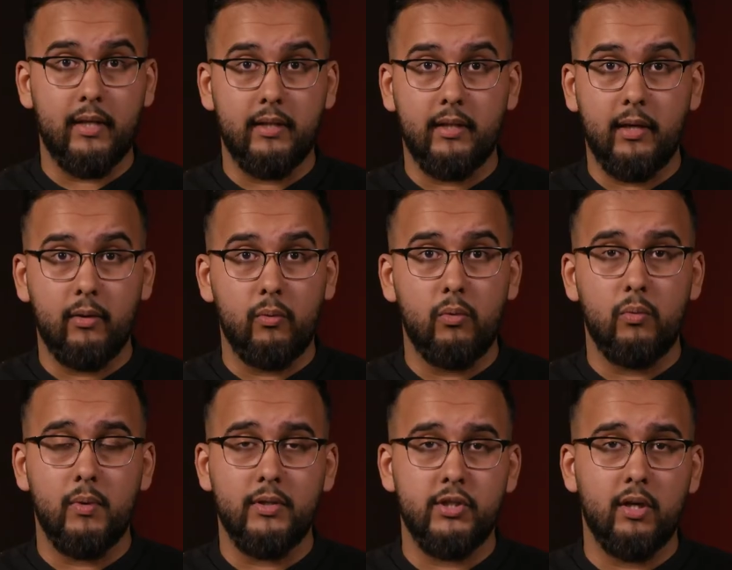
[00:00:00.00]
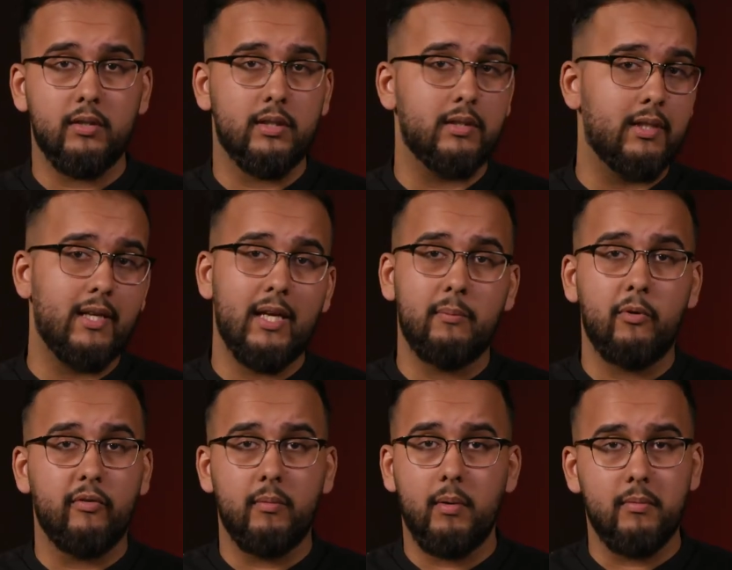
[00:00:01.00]
they, they all were chanting the name
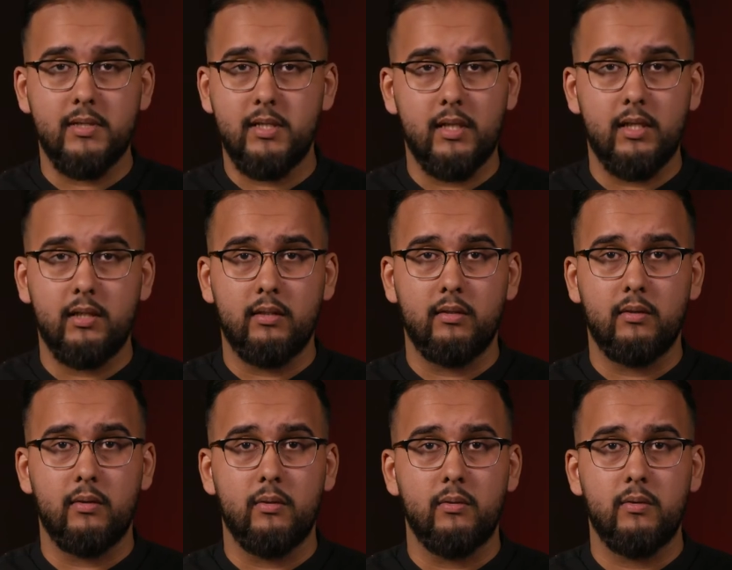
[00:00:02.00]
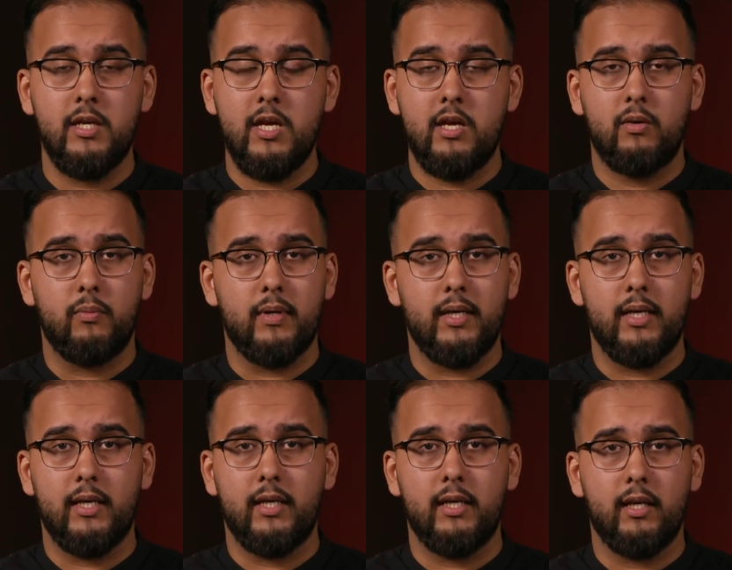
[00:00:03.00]
of Imam Hussein, you know,
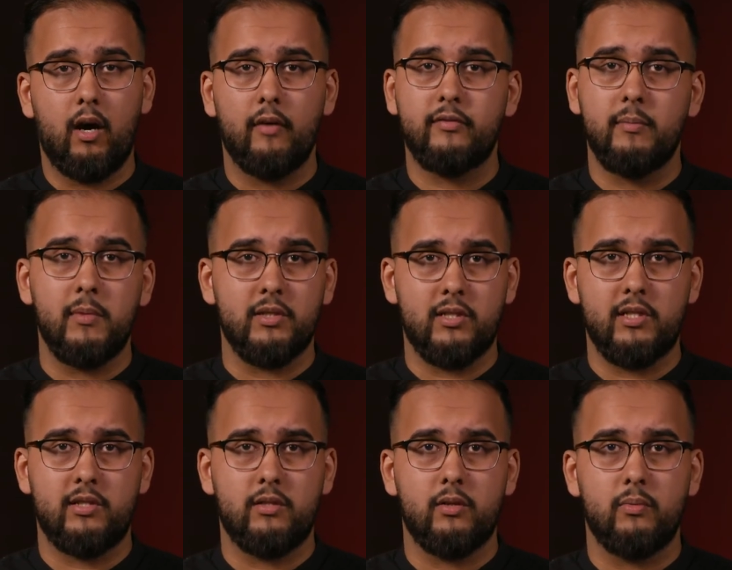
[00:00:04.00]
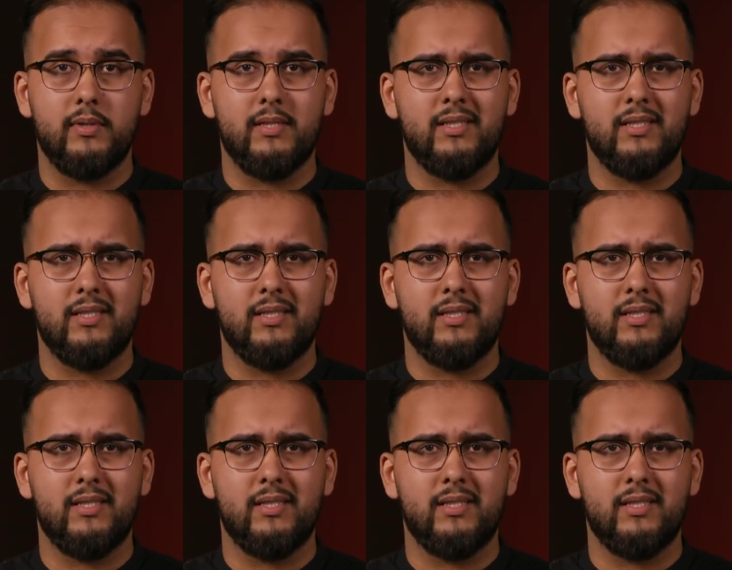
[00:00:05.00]
where after majlis, you know, we'd